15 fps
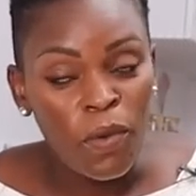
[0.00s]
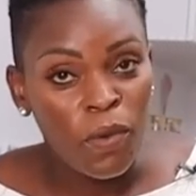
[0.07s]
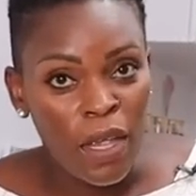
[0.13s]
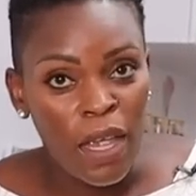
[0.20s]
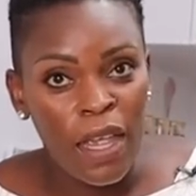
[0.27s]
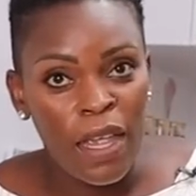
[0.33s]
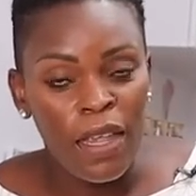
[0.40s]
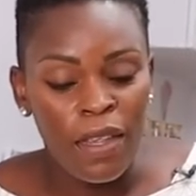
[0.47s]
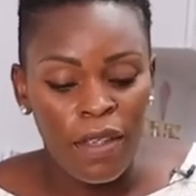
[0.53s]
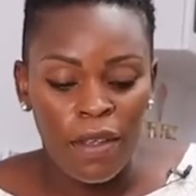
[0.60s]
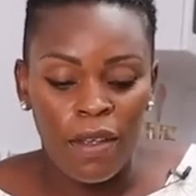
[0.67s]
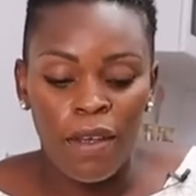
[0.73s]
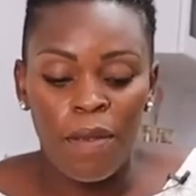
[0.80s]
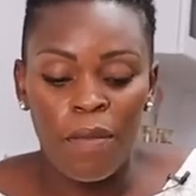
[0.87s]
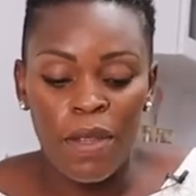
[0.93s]

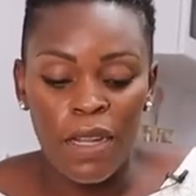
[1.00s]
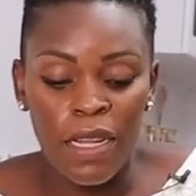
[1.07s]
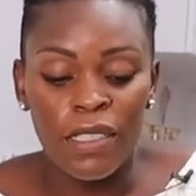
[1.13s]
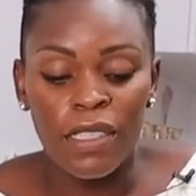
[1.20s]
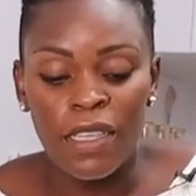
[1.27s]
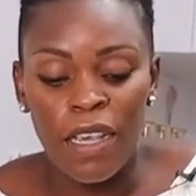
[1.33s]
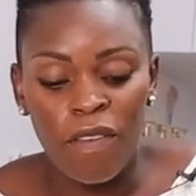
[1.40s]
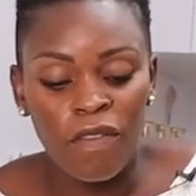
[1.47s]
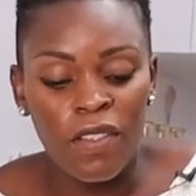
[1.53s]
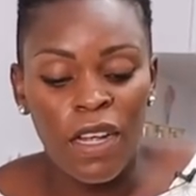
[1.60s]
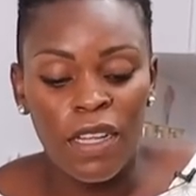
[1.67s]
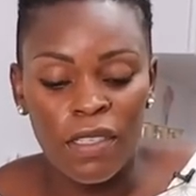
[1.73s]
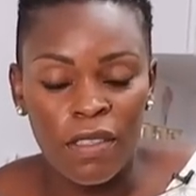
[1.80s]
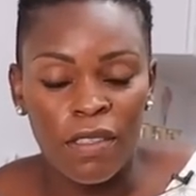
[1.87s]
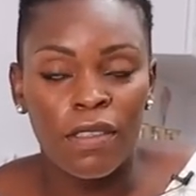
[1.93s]
okay i mean it
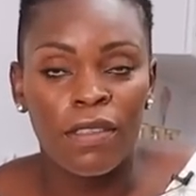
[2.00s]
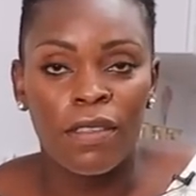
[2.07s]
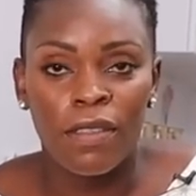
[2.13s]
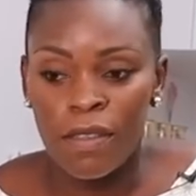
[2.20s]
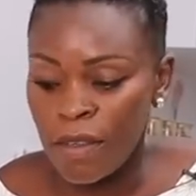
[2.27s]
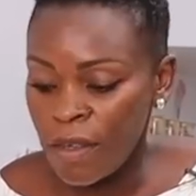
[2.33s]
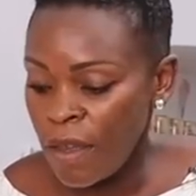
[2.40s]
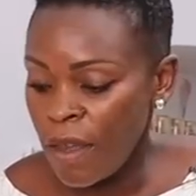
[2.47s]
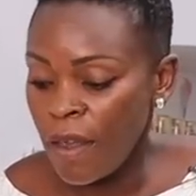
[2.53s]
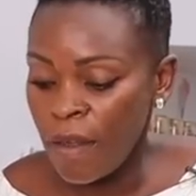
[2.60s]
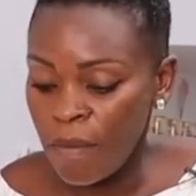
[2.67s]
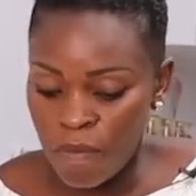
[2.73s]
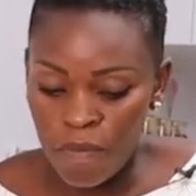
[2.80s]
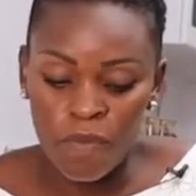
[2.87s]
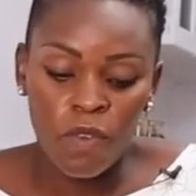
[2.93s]
saved us
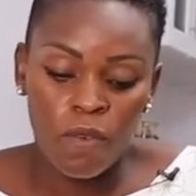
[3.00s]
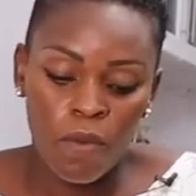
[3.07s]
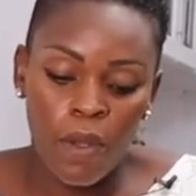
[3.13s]
uh,